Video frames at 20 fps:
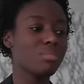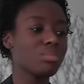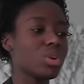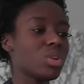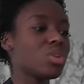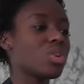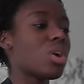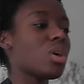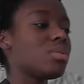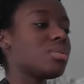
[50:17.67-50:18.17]
I'm
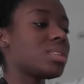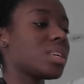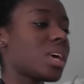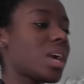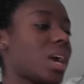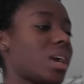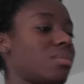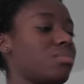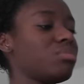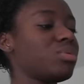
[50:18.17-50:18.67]
going to go to
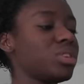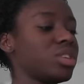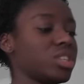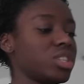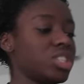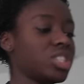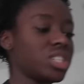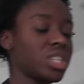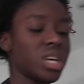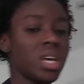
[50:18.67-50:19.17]

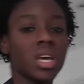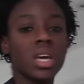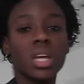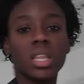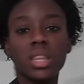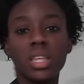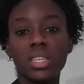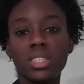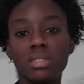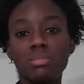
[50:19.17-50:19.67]
Cambridge
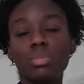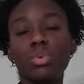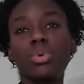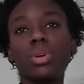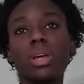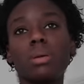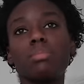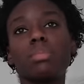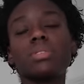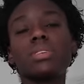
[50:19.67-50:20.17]
this
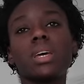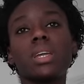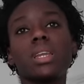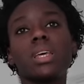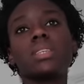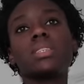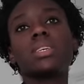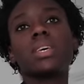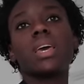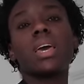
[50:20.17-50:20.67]
morning because I
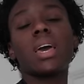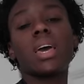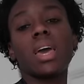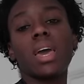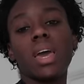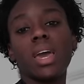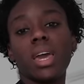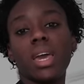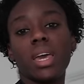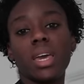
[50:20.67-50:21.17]
need to get
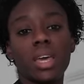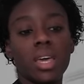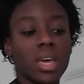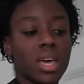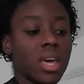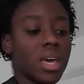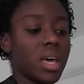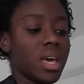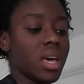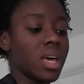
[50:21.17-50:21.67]

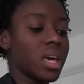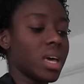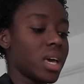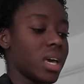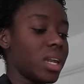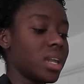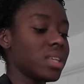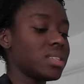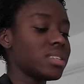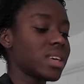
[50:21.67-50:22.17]

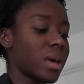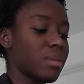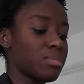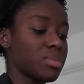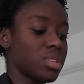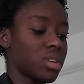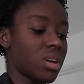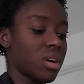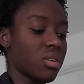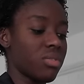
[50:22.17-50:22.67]
an
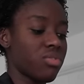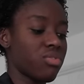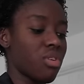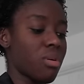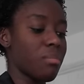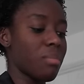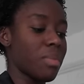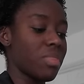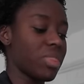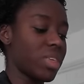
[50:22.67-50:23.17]
adapter
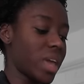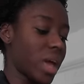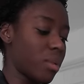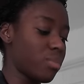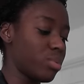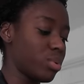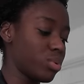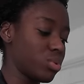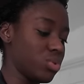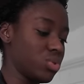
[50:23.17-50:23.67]
from the
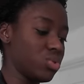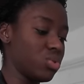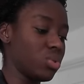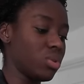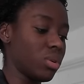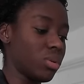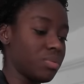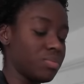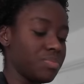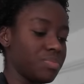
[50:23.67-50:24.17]
Apple
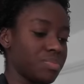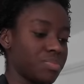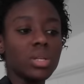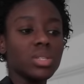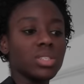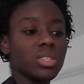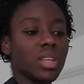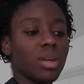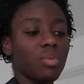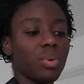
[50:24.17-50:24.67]
store
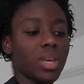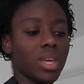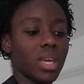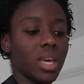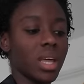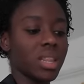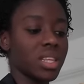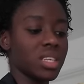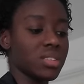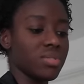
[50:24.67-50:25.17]
so that we can
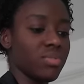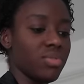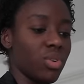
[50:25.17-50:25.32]
get this